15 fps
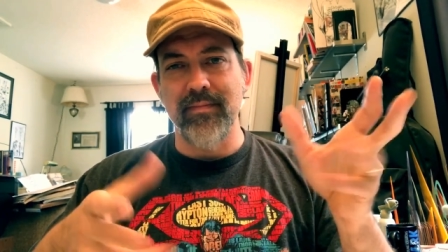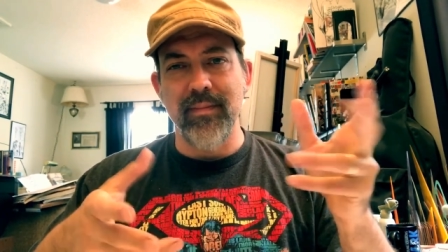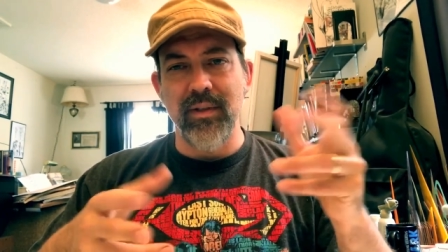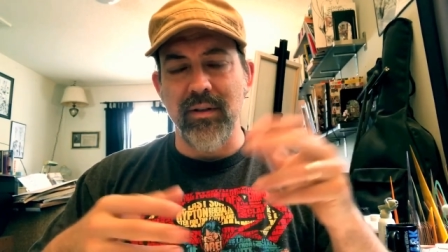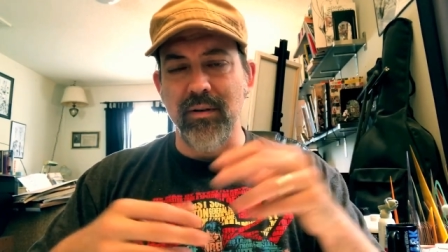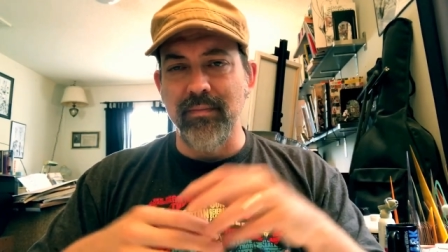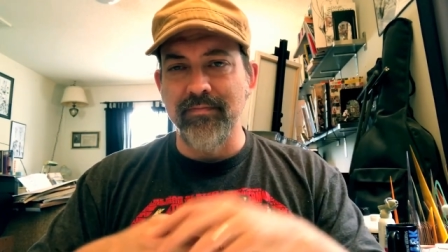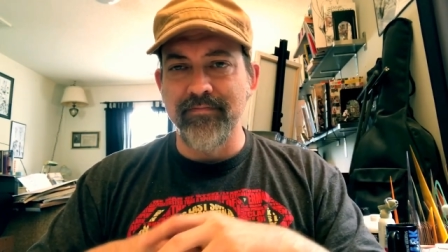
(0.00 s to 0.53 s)
you
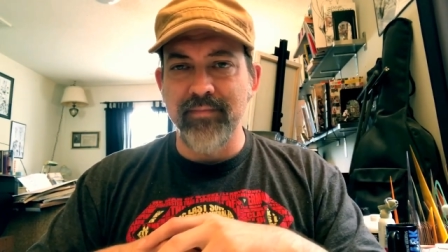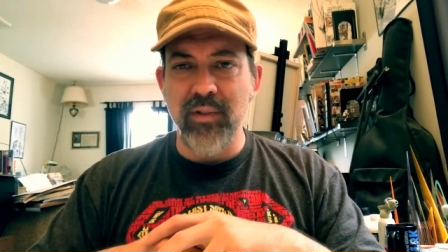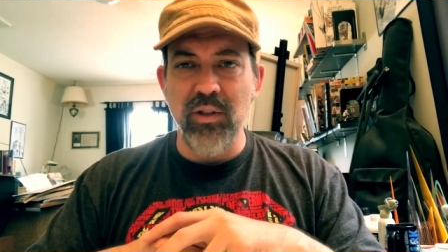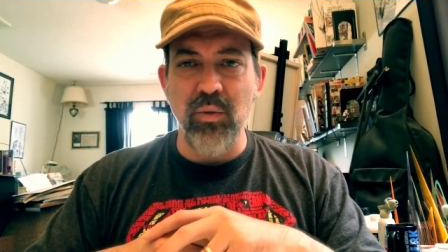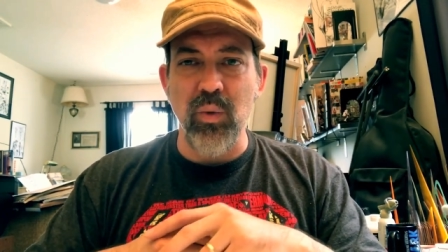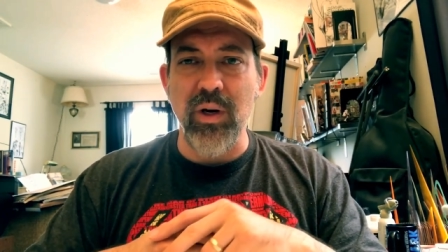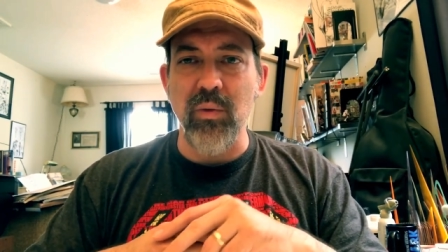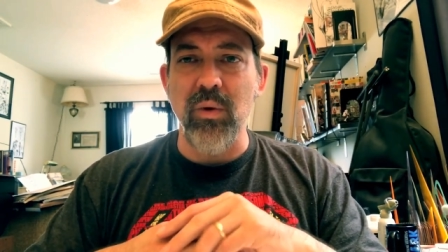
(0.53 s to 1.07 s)
know,
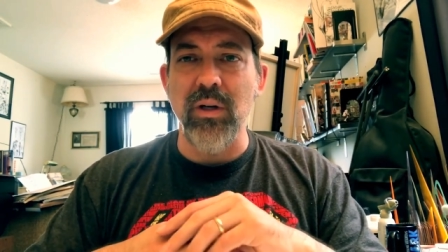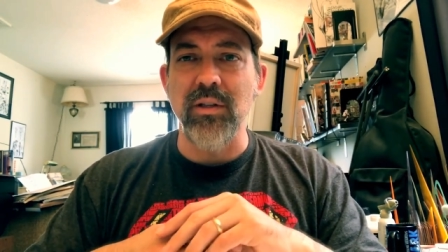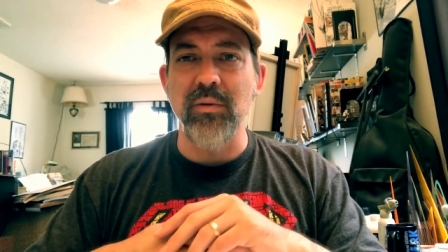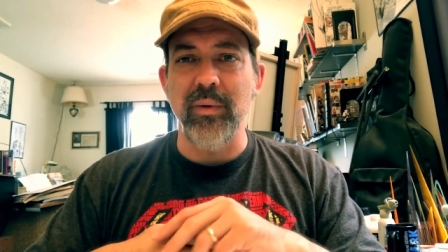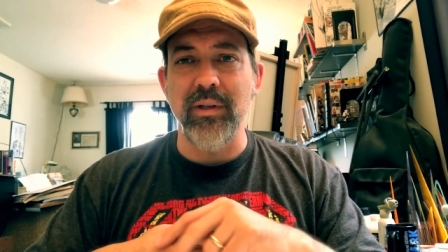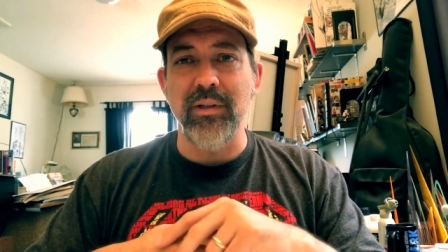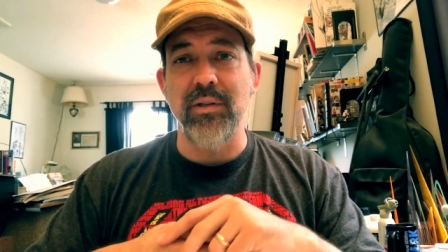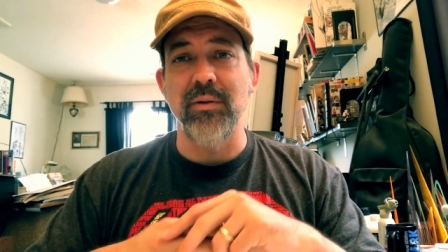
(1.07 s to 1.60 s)
21,
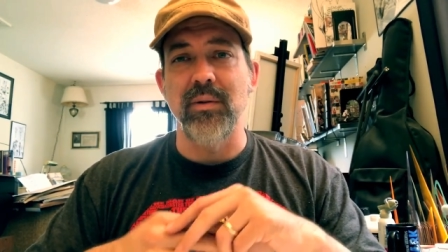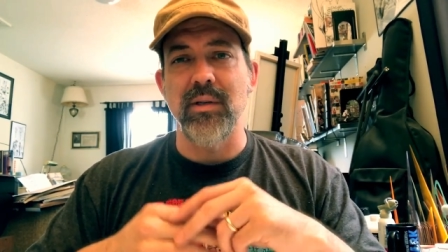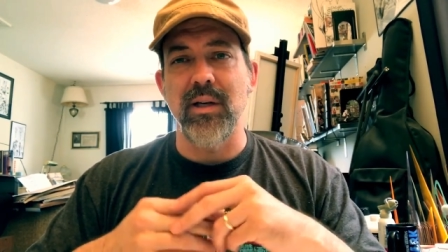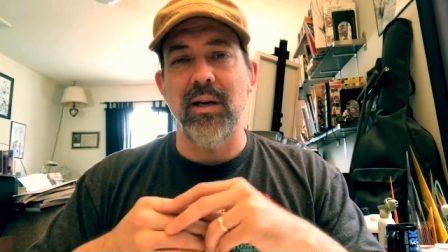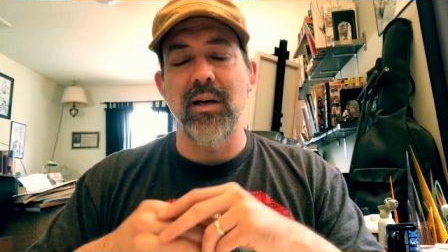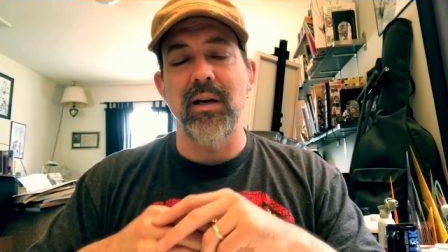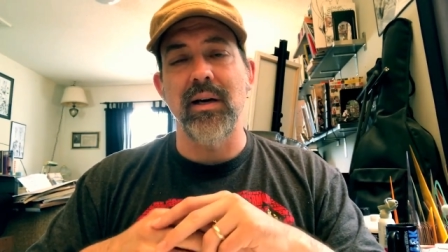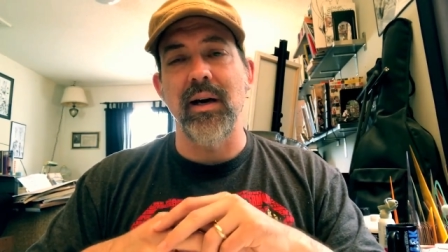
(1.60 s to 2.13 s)
22, I was like,
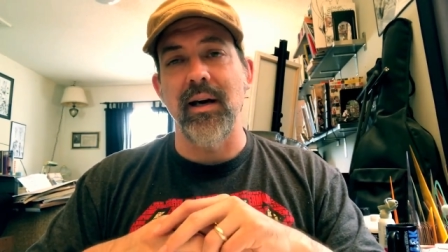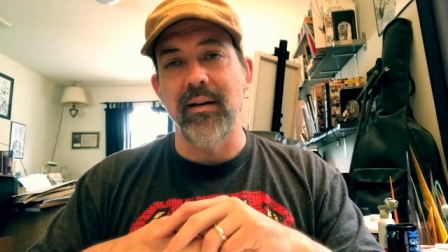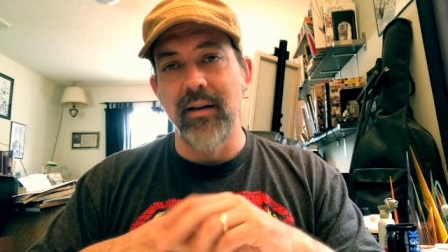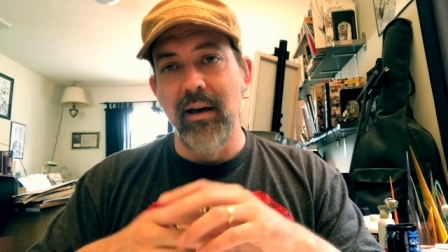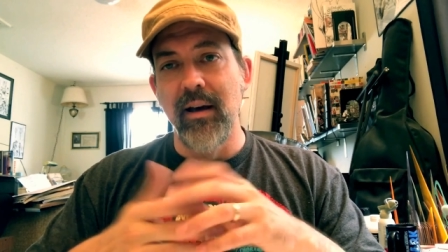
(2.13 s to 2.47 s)
oh, okay,